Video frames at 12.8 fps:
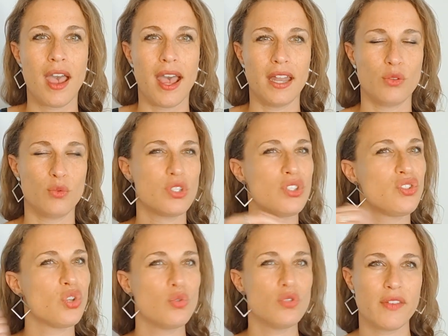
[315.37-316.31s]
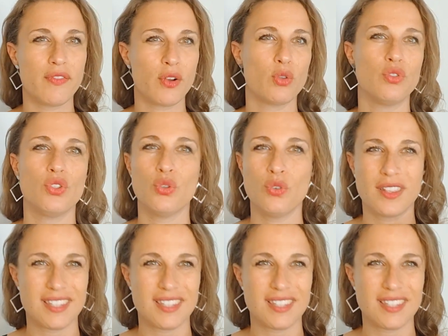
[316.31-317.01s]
and it was so difficult to do the